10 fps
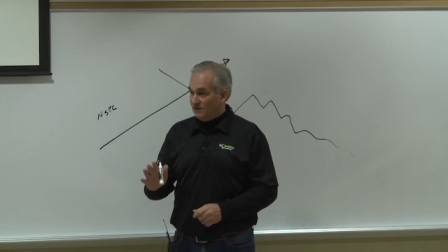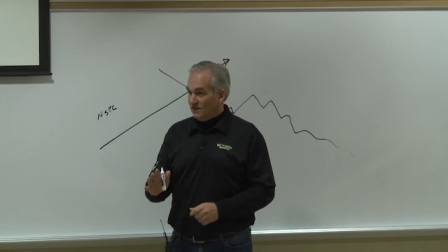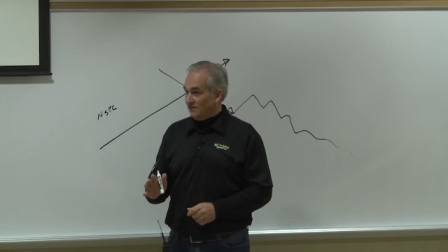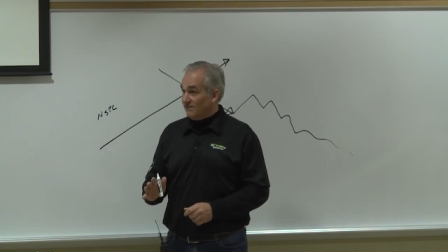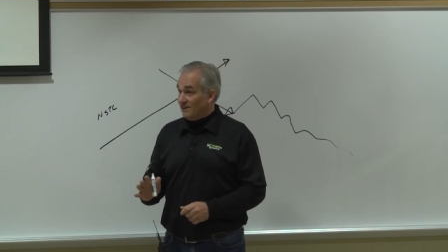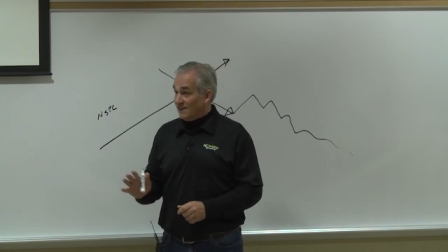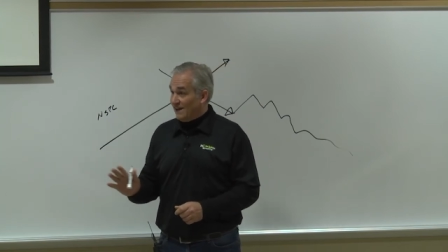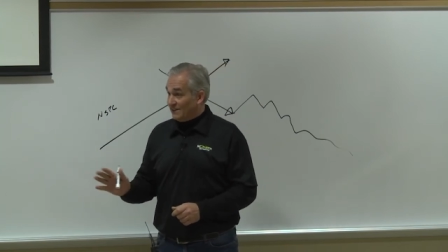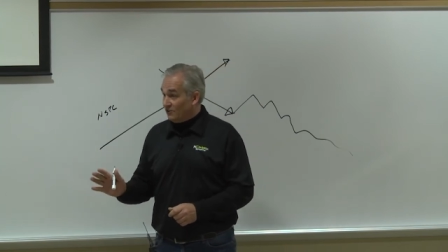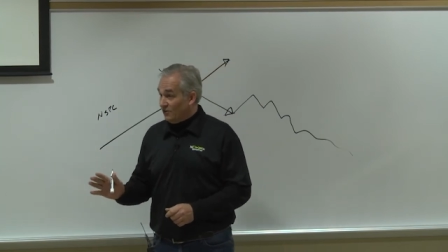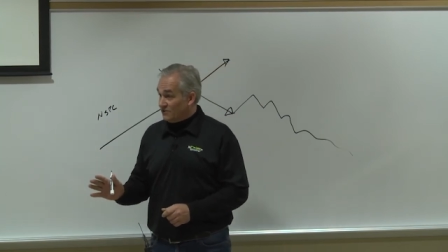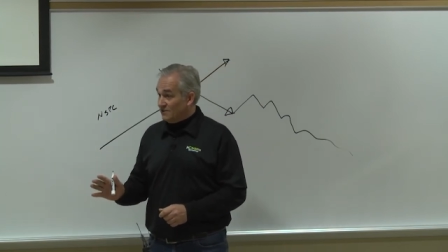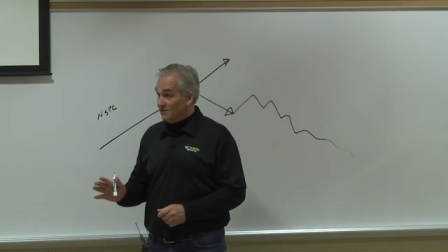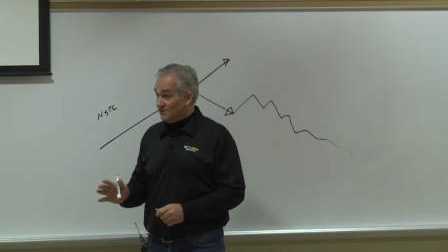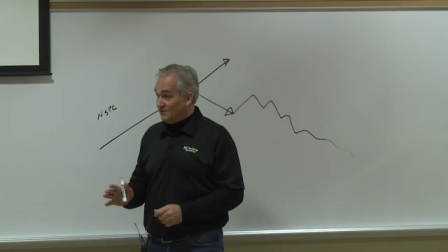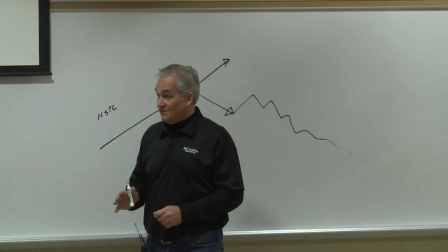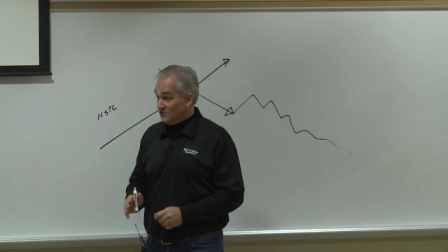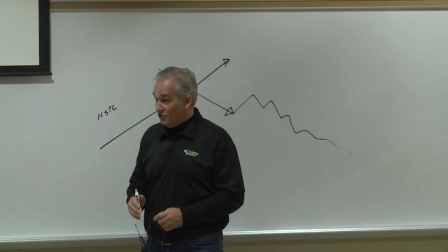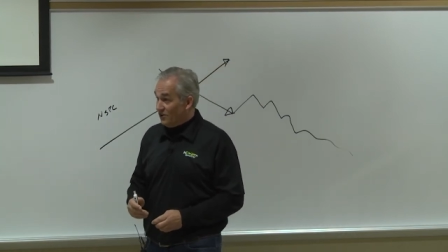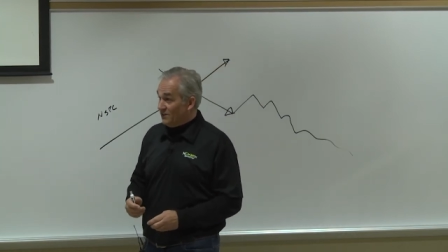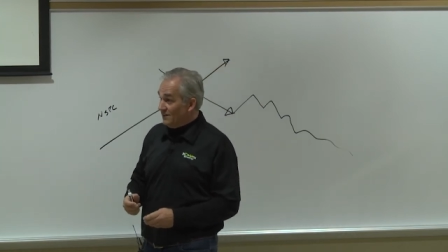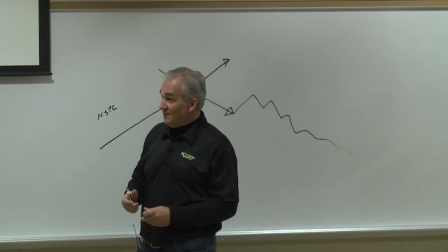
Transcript: I don't even like hot dogs, and it's, it's good.